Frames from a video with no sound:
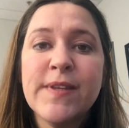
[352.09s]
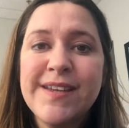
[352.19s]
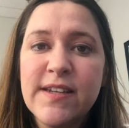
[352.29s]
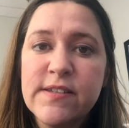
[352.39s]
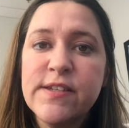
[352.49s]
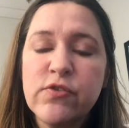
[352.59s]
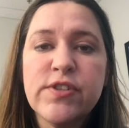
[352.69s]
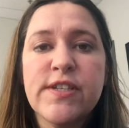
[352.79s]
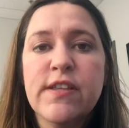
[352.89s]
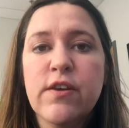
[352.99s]
It is
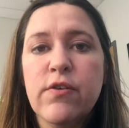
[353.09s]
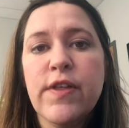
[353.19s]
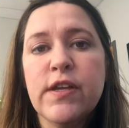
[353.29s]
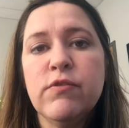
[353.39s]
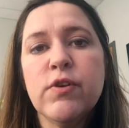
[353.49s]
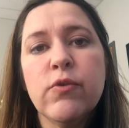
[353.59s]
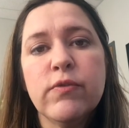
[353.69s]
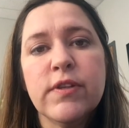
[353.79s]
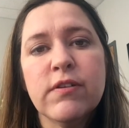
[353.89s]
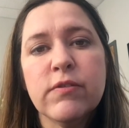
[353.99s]
interesting though that
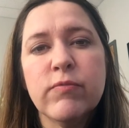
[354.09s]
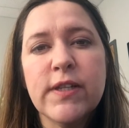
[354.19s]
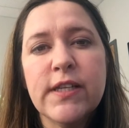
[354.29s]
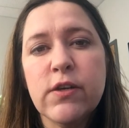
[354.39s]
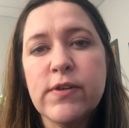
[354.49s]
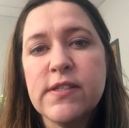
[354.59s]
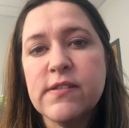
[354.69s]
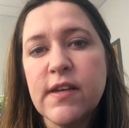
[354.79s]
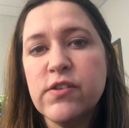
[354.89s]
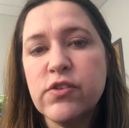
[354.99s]
there are really no
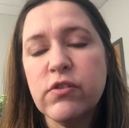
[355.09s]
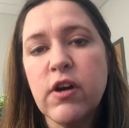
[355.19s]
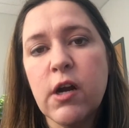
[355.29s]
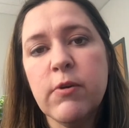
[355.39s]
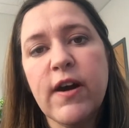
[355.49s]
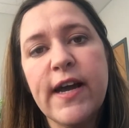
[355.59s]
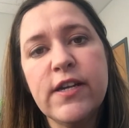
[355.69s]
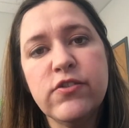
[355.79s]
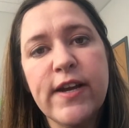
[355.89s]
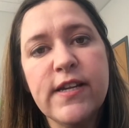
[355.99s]
essential
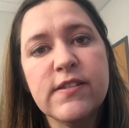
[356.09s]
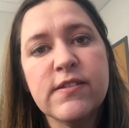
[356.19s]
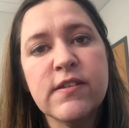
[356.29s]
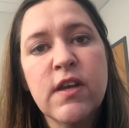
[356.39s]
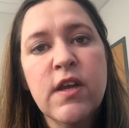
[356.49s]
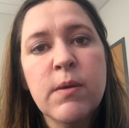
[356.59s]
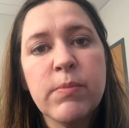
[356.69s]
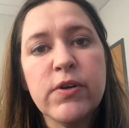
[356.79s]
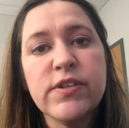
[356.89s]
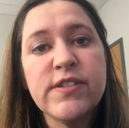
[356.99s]
carbohydrates
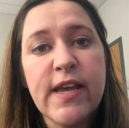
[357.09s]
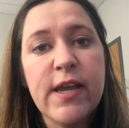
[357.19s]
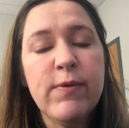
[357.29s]
per se.